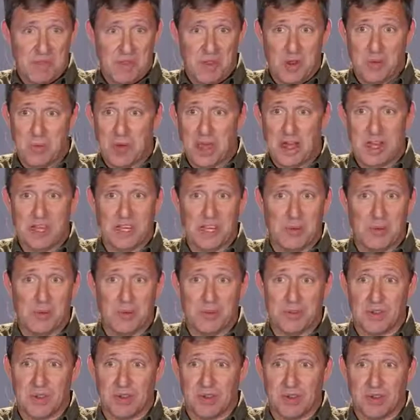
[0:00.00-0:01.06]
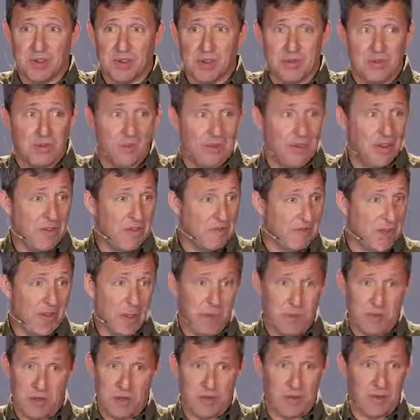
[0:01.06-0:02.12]
Your body did what it was going to do. You
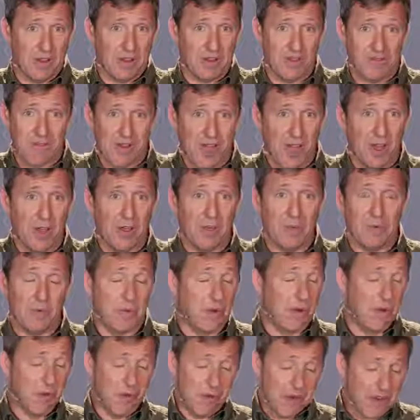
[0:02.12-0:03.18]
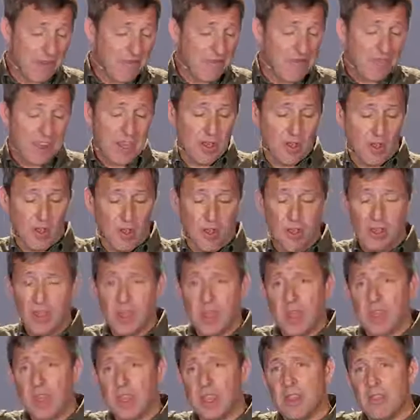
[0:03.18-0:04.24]
felt what you were going to feel.
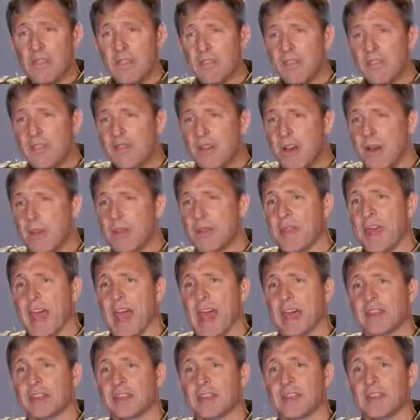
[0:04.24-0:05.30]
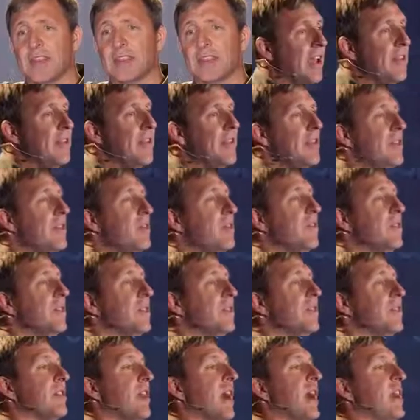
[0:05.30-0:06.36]
You felt that, and then you
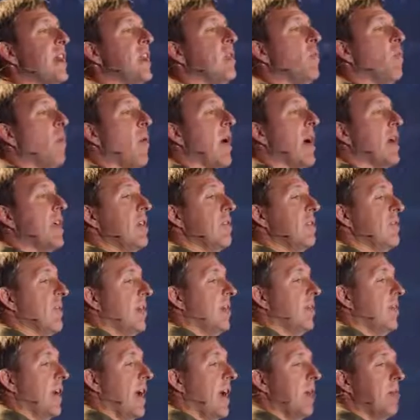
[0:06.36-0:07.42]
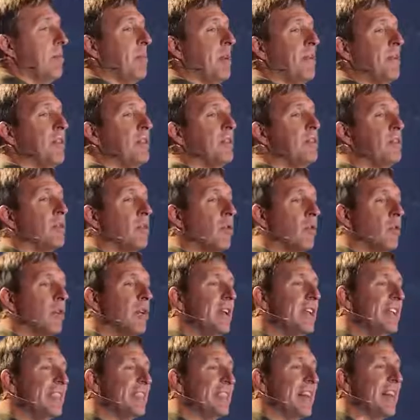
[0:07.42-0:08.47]
decided why you felt that. But the
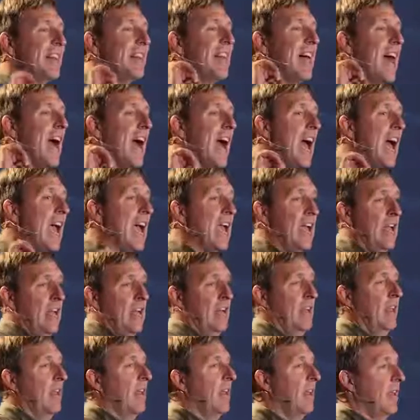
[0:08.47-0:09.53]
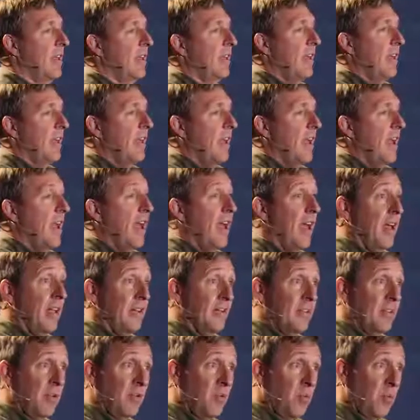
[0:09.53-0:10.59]
story is a lie.
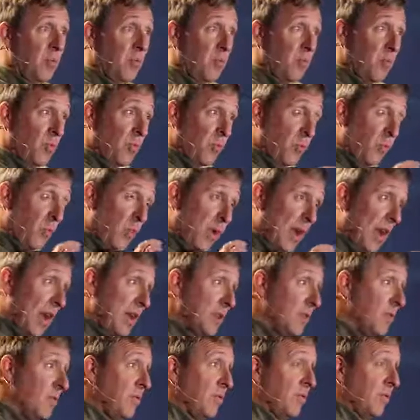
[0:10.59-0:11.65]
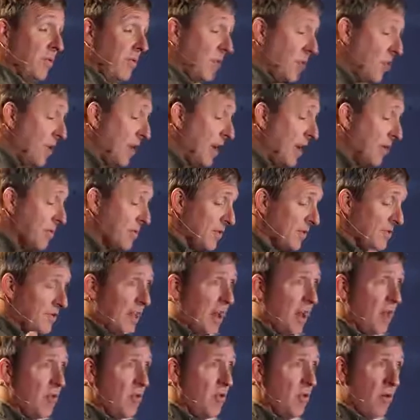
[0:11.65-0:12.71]
And when I do the 40 years of
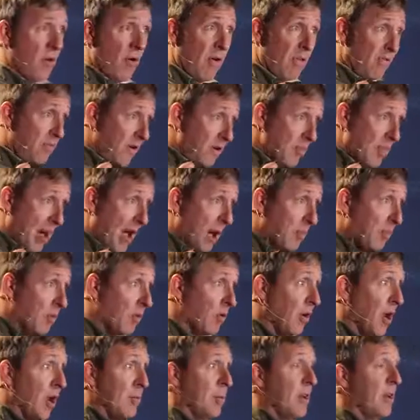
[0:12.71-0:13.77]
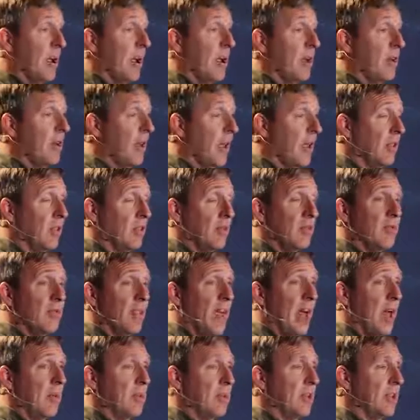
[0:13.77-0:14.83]
Zen neurofeedback programming, I learned
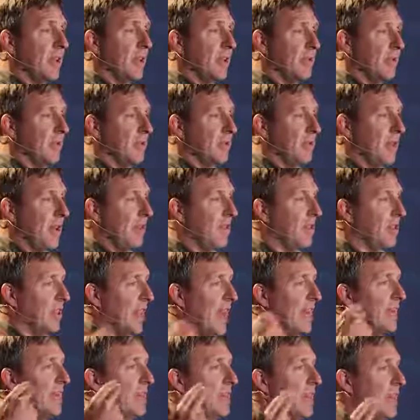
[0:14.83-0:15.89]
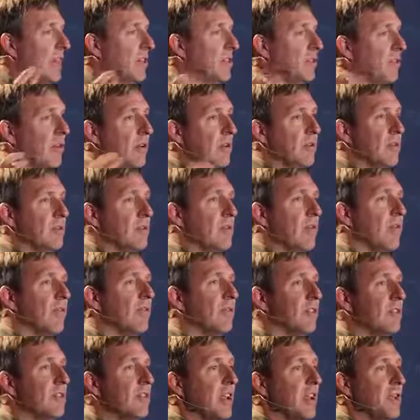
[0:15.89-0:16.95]
that, because when you have a lie detector on yourself
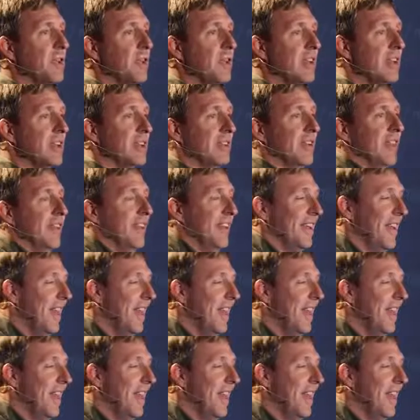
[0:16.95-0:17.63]
for 10 weeks,